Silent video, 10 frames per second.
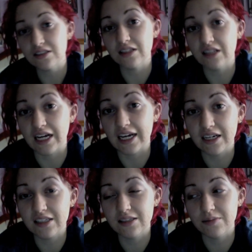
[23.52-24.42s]

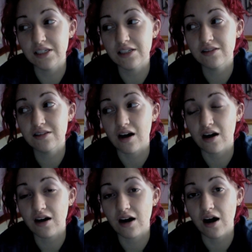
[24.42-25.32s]
like somebody
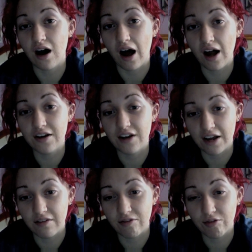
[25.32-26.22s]
stuck a hot
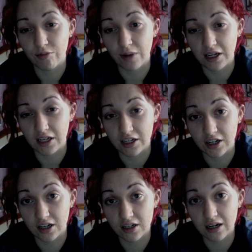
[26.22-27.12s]
knife through my
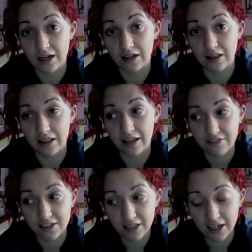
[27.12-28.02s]
ear and left
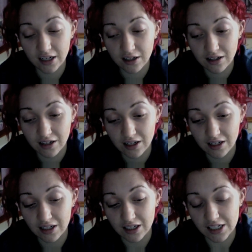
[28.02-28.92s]
it there.
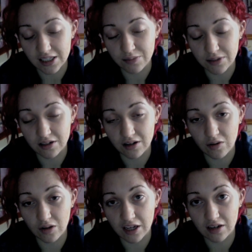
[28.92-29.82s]
It's been,
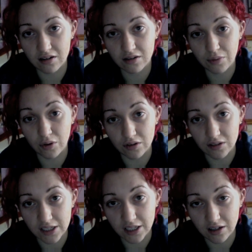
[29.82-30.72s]
like,
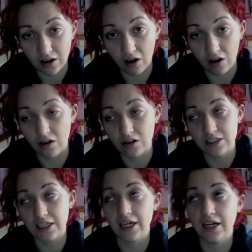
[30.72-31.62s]
pulsing all
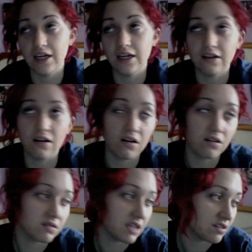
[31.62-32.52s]
day and all
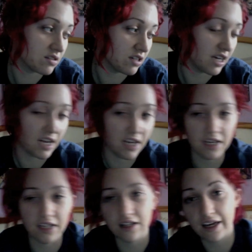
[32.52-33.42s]
yesterday
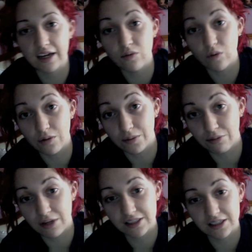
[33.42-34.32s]
and like it woke me up
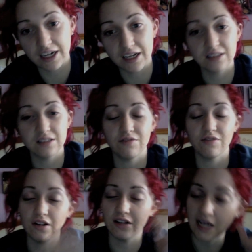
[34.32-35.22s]
last night cuz it
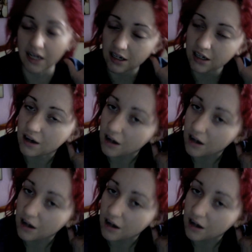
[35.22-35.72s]
felt like